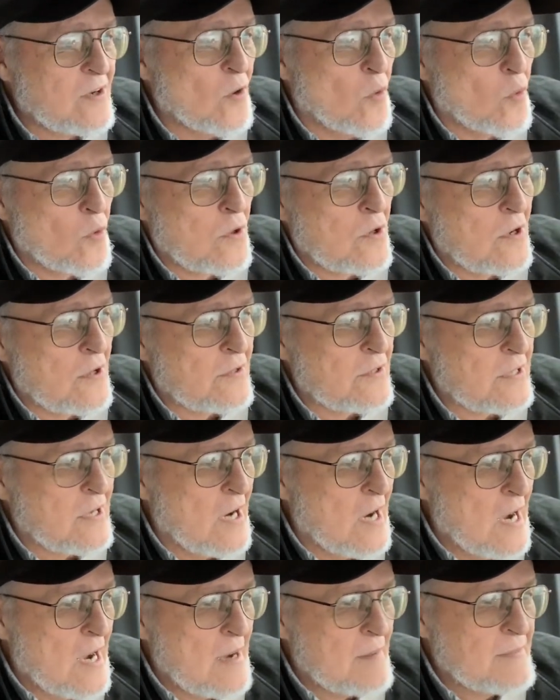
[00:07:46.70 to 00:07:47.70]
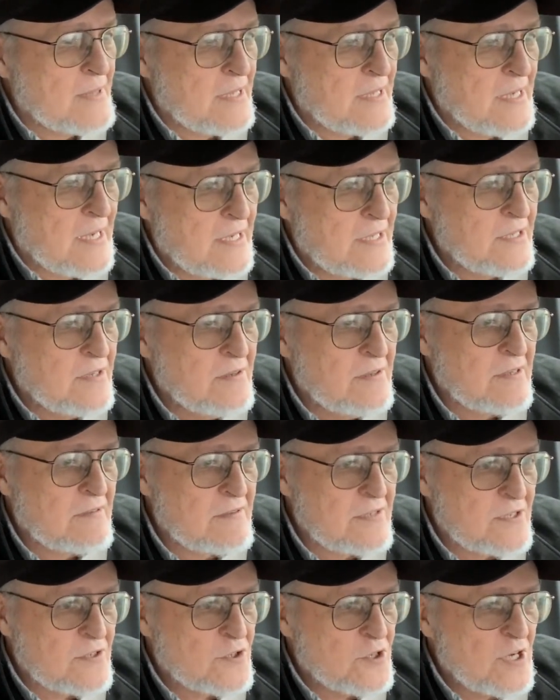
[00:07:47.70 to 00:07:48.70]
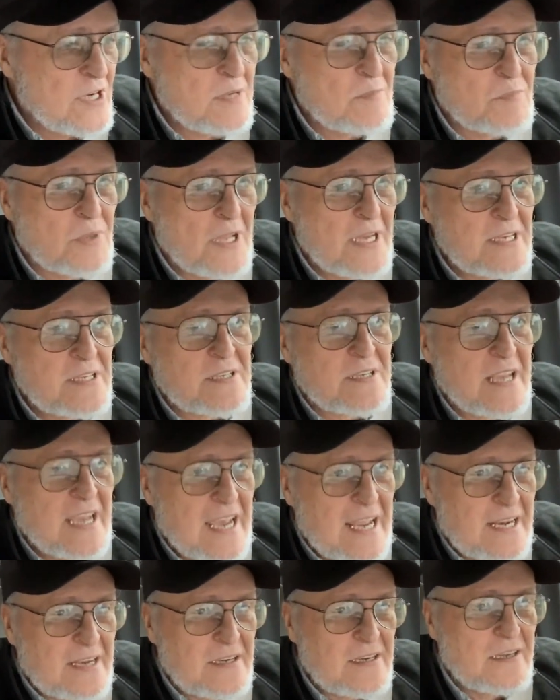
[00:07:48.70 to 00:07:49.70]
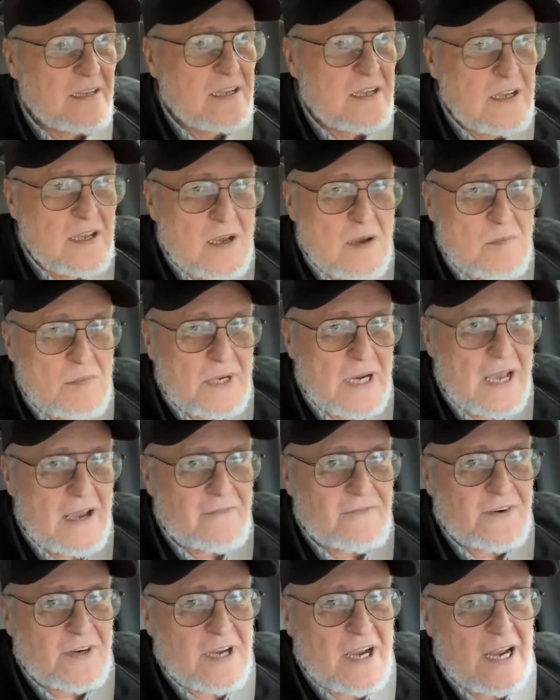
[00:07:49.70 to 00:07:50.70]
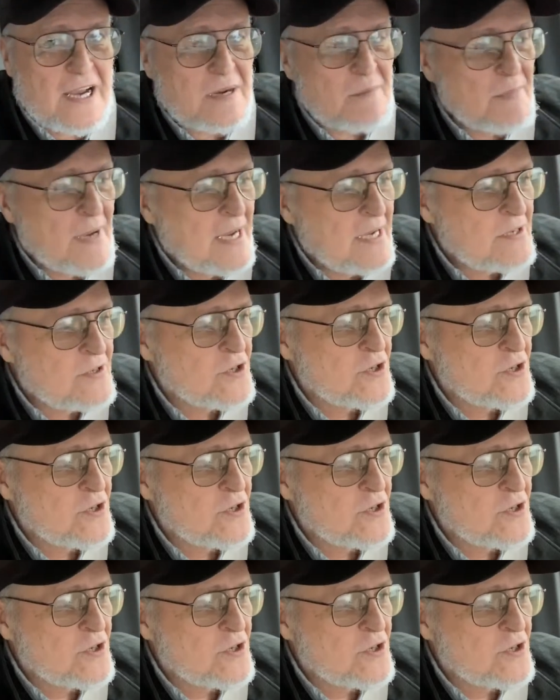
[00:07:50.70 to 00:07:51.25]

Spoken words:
corn on the cob, and I knew there was a chicken place that had it. But I forgot about